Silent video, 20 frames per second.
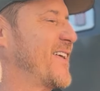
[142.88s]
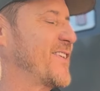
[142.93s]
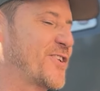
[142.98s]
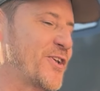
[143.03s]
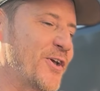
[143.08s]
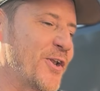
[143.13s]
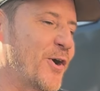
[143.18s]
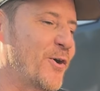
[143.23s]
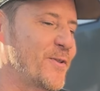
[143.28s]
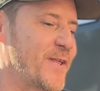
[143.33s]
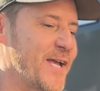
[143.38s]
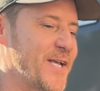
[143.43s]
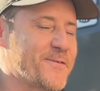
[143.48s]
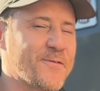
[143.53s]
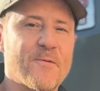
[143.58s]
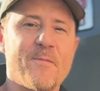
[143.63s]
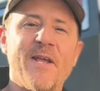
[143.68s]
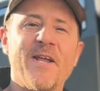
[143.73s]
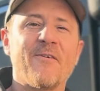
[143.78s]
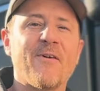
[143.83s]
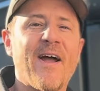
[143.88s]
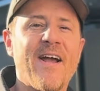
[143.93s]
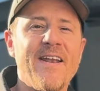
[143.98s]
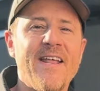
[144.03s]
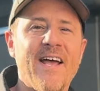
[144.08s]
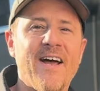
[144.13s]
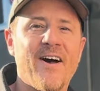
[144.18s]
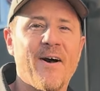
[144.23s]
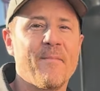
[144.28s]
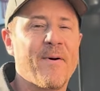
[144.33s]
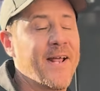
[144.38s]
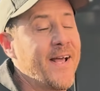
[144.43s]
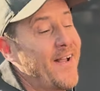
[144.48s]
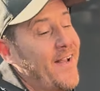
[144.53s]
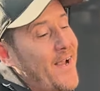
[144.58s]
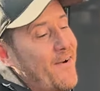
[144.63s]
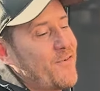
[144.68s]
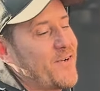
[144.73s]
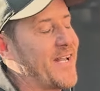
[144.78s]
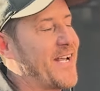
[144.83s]
it's good old days for me right now, but I,
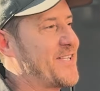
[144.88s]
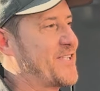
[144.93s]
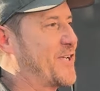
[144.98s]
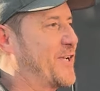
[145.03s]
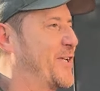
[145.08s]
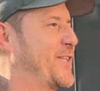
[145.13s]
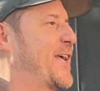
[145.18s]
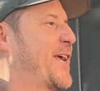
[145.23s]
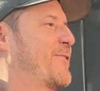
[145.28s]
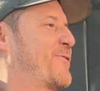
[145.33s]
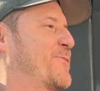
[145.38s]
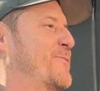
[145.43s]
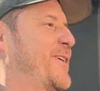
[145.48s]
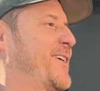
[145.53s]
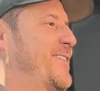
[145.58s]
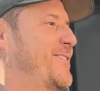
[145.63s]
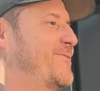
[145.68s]
every day's a good day for me.